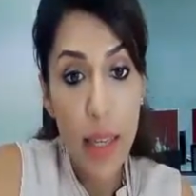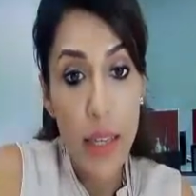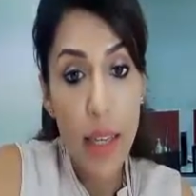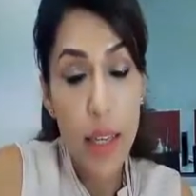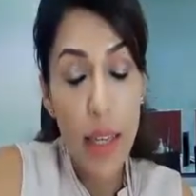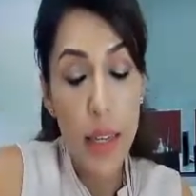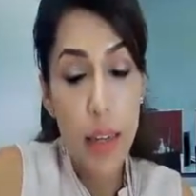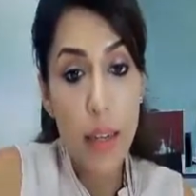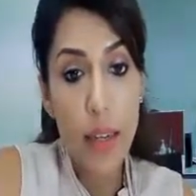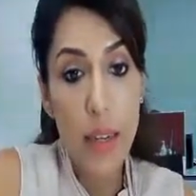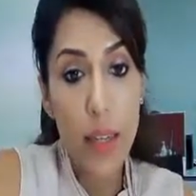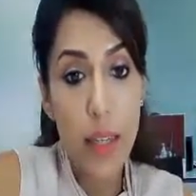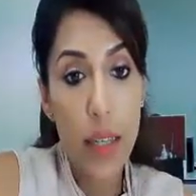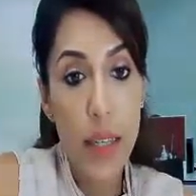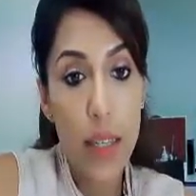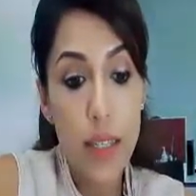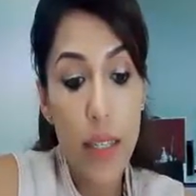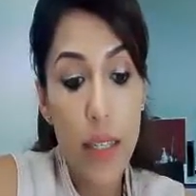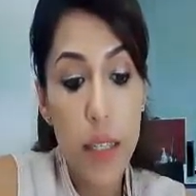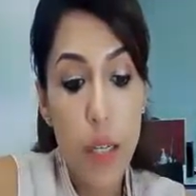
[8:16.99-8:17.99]
Yeah,
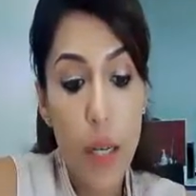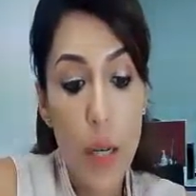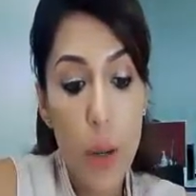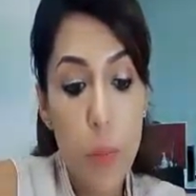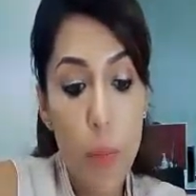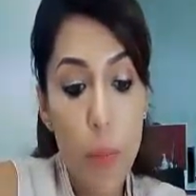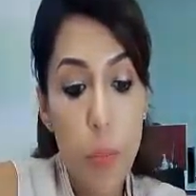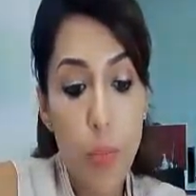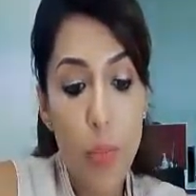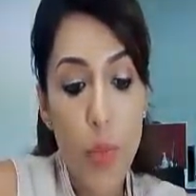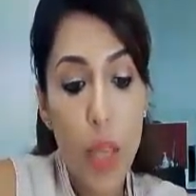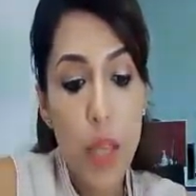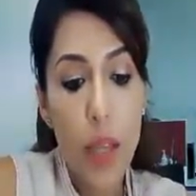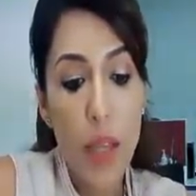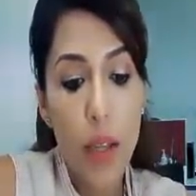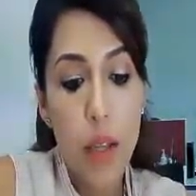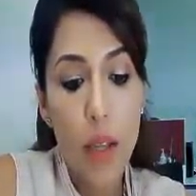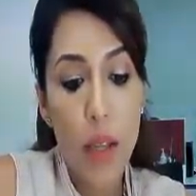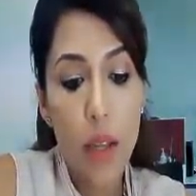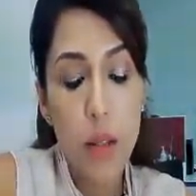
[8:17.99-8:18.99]
and
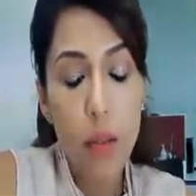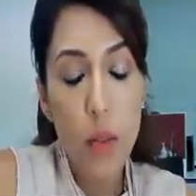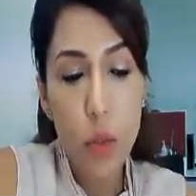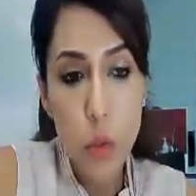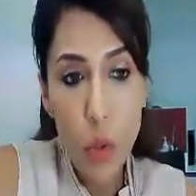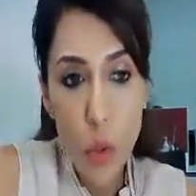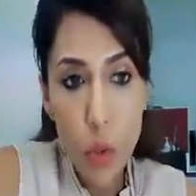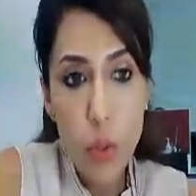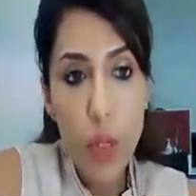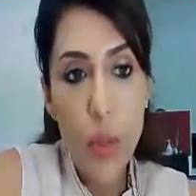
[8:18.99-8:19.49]
to